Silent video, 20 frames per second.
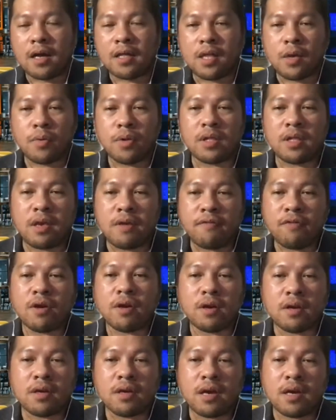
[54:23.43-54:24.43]
they will give you
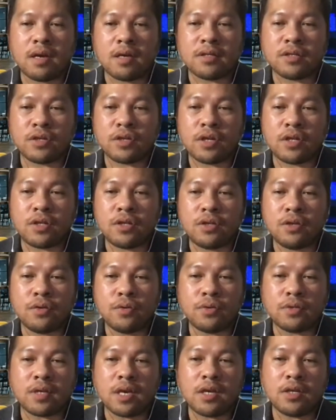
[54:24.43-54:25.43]
a certain
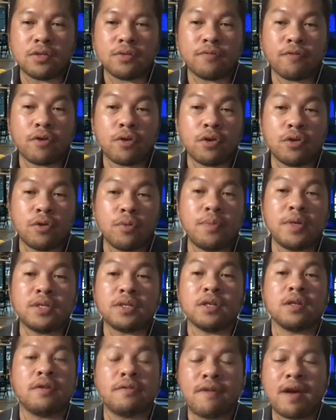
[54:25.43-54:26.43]
use case for you to be
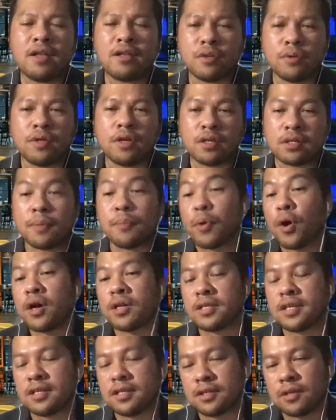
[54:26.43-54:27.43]
certified. So there's a
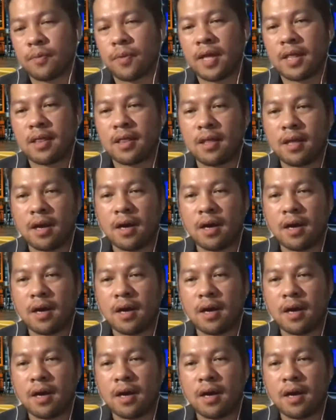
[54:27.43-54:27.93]
process to it.